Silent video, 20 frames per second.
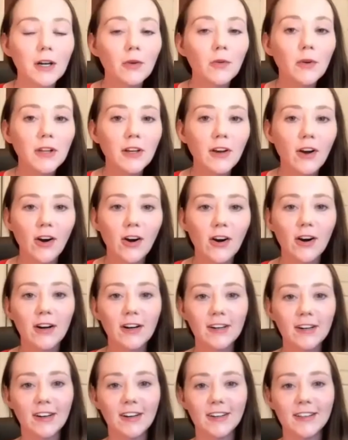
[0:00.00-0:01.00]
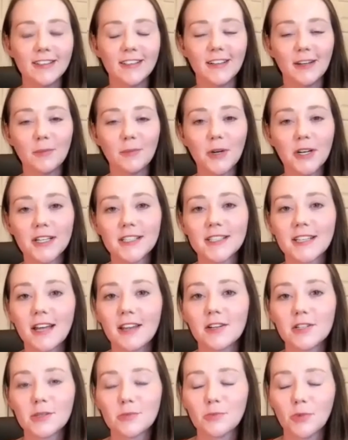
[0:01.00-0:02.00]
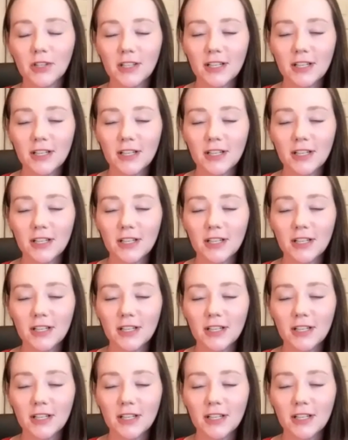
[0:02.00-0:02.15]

really hard on putting together some really